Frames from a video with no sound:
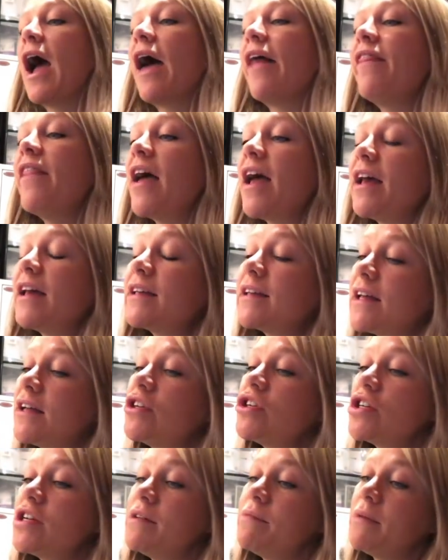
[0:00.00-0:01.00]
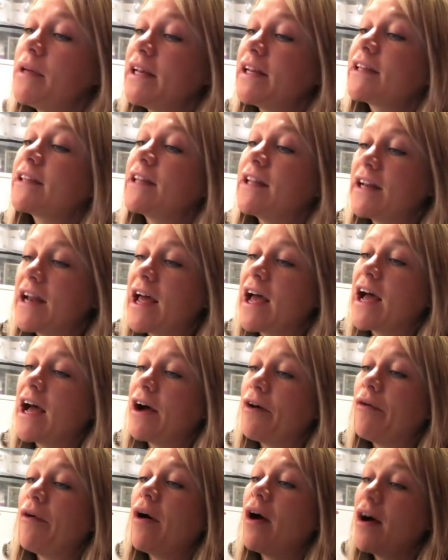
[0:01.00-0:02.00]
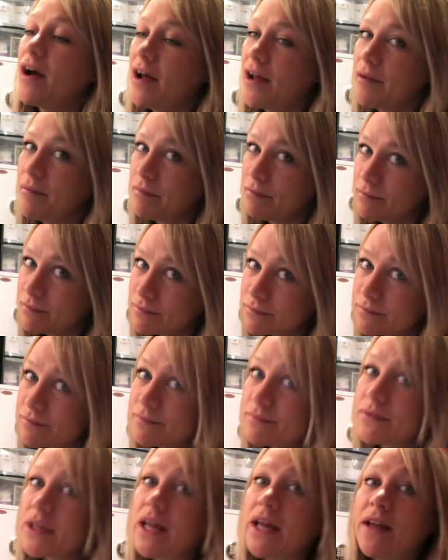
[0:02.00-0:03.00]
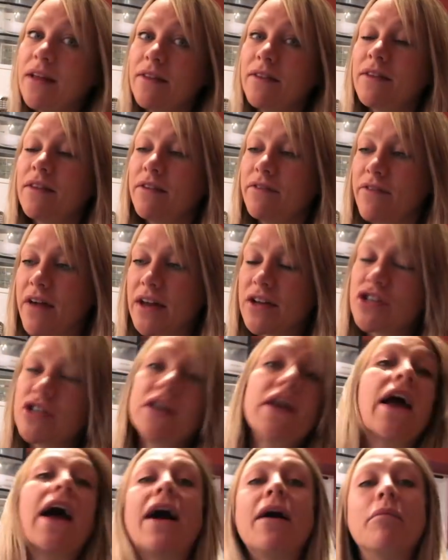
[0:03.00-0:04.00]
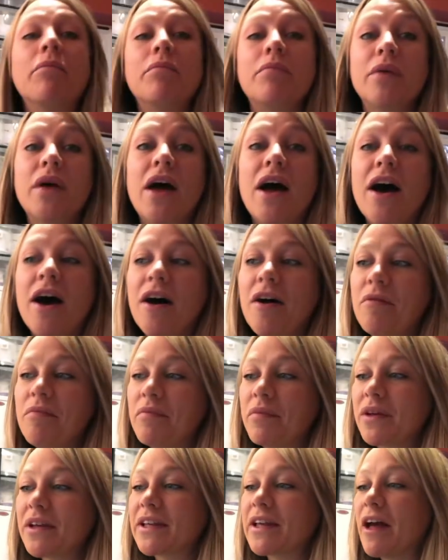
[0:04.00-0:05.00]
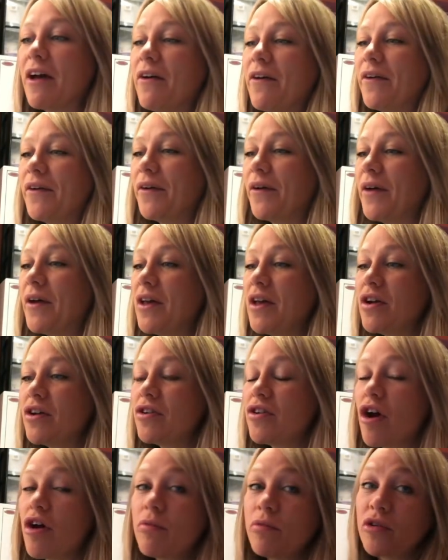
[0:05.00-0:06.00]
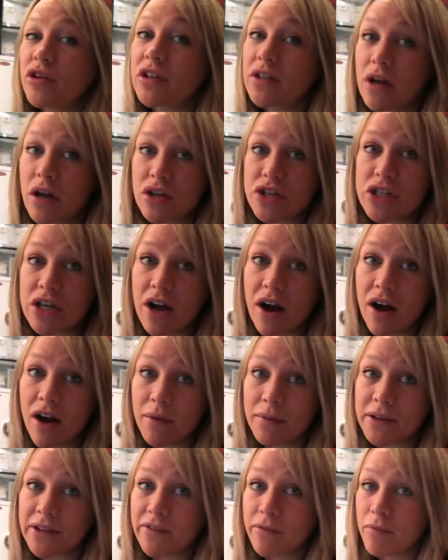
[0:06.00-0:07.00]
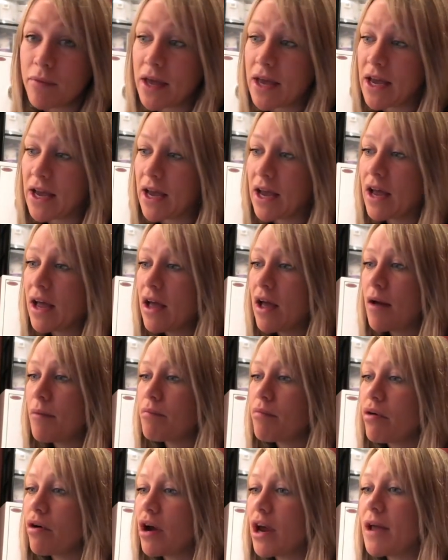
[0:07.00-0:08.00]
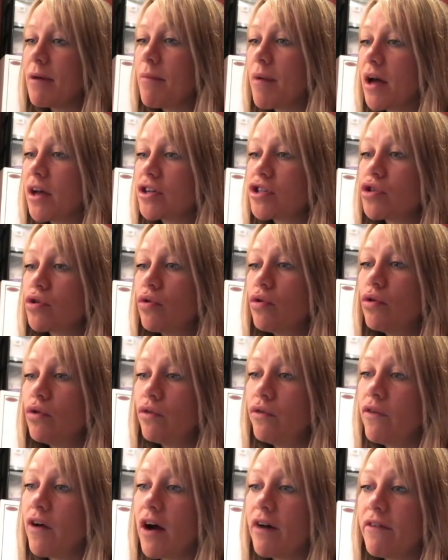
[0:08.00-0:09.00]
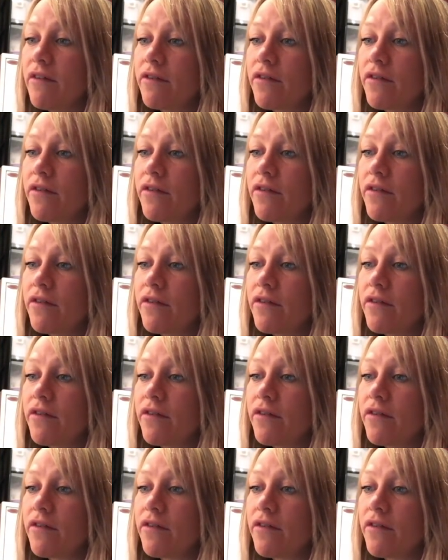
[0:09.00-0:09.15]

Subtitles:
And that essentially means that now I'm in the veggie camp. So no more starchy carbs for me. Pretty much all 5